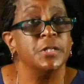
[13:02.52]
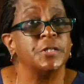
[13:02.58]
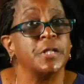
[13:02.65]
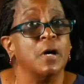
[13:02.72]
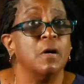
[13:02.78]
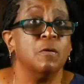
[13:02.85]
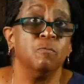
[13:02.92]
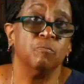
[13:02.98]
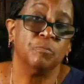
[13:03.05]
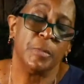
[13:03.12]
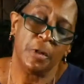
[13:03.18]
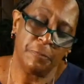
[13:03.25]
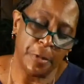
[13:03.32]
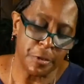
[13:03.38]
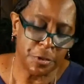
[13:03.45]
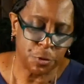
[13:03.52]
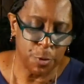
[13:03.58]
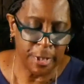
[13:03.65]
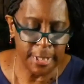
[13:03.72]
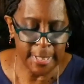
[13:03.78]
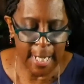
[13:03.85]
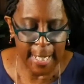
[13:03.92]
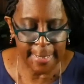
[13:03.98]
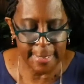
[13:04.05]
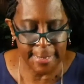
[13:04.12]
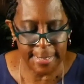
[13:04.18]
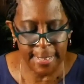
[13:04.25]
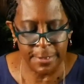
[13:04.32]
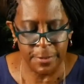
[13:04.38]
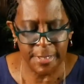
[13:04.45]
So, verse 29
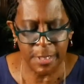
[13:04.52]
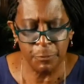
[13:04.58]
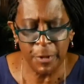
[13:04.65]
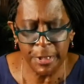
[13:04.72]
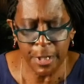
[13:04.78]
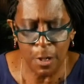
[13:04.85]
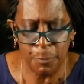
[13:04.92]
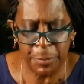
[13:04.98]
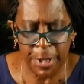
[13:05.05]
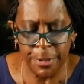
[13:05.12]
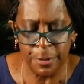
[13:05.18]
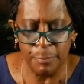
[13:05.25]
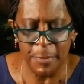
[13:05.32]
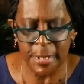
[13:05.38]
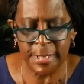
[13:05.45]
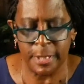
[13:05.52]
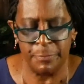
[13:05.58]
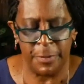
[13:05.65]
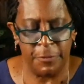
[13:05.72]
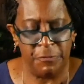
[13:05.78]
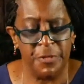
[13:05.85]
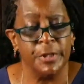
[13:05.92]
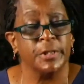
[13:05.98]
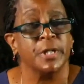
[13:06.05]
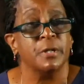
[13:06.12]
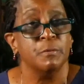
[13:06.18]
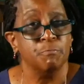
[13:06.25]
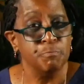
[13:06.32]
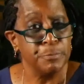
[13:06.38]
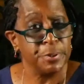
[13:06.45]
continues, and know Peter must have been feeling
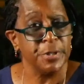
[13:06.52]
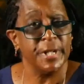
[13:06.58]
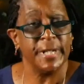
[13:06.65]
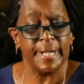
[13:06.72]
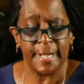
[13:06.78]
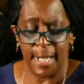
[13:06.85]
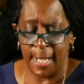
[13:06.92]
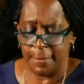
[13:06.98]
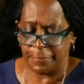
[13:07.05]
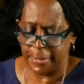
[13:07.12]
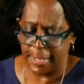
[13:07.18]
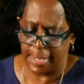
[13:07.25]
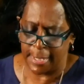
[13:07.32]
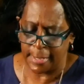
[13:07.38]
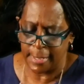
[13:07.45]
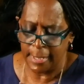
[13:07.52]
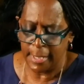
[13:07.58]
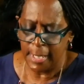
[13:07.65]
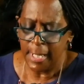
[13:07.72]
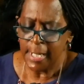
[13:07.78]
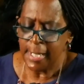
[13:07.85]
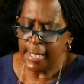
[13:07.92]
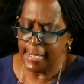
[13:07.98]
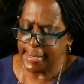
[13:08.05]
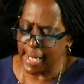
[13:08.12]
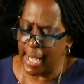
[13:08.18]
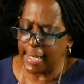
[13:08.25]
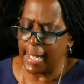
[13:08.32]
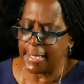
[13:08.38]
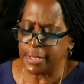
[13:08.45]
pretty confident. He
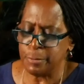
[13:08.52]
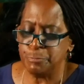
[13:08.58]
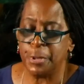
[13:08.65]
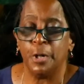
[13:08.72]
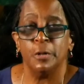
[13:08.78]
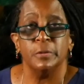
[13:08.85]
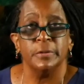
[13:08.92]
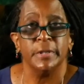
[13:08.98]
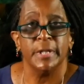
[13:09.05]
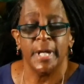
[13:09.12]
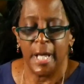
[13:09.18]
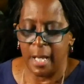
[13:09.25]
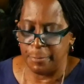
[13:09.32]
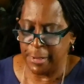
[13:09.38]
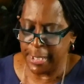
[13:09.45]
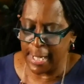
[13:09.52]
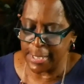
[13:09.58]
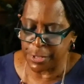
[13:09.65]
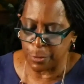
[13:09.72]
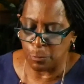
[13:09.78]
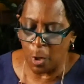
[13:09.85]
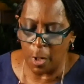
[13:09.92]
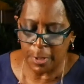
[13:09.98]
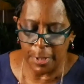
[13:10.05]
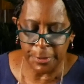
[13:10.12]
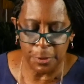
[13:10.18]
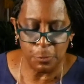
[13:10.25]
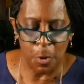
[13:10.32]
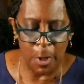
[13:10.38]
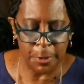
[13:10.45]
got out of the boat and began to walk on
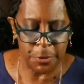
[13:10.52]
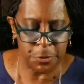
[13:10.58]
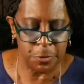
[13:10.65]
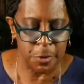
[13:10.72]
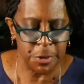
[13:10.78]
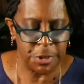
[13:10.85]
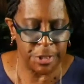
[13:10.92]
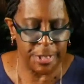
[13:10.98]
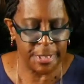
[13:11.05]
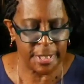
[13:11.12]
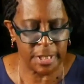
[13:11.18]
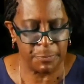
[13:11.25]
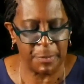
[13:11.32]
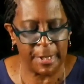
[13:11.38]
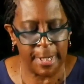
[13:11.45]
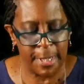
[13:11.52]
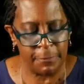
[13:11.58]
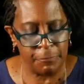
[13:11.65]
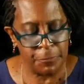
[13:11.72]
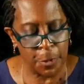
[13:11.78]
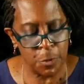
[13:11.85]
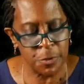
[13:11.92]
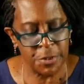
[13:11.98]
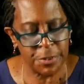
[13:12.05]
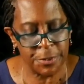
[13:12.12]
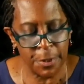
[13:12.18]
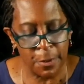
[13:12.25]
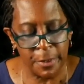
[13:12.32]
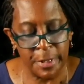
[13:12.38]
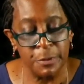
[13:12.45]
the water toward Jesus. But in verse
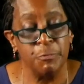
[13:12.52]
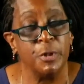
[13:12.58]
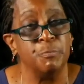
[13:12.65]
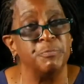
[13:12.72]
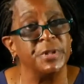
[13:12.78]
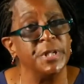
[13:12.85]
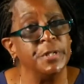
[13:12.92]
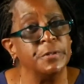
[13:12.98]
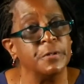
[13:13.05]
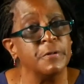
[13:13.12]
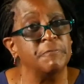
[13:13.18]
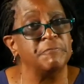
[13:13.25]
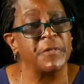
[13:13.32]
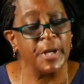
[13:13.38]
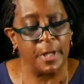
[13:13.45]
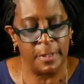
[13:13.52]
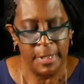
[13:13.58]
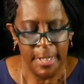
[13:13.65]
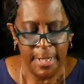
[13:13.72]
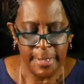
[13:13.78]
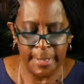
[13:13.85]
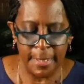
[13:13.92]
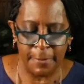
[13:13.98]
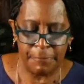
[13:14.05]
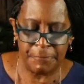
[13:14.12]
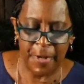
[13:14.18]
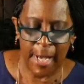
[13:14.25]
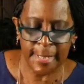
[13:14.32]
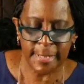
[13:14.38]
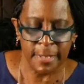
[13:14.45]
30, when Peter felt the
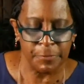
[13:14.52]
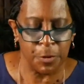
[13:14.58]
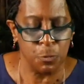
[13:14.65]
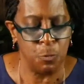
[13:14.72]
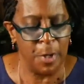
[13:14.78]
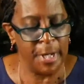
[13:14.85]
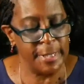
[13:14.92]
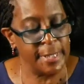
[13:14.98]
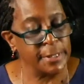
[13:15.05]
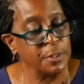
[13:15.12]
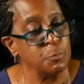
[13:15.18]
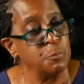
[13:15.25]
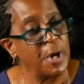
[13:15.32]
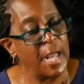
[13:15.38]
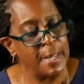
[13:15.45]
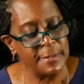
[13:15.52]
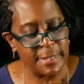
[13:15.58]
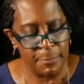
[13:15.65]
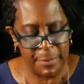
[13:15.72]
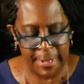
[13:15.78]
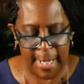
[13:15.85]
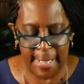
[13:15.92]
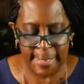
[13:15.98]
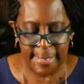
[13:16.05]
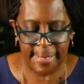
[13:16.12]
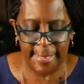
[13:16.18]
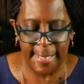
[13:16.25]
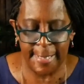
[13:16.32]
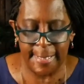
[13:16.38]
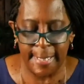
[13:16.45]
effects of the wind and the waves and began
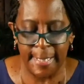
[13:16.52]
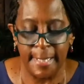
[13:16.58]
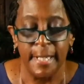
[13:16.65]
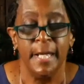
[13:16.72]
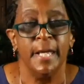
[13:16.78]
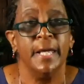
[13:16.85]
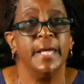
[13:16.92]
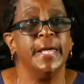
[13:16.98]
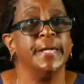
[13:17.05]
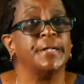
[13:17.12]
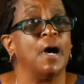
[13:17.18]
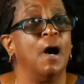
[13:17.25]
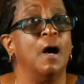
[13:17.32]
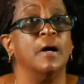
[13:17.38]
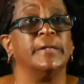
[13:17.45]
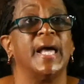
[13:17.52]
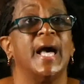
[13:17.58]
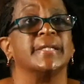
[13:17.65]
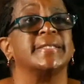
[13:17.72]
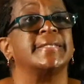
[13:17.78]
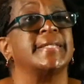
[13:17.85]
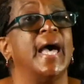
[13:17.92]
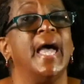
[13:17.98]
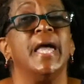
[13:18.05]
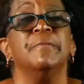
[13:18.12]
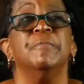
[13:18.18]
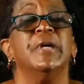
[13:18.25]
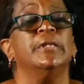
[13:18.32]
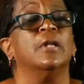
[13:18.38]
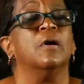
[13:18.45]
sinking, he called out,
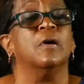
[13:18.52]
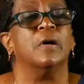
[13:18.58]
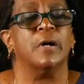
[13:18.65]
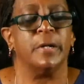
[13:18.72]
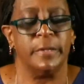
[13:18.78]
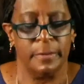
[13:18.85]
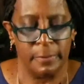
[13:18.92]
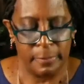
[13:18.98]
Save me, Lord.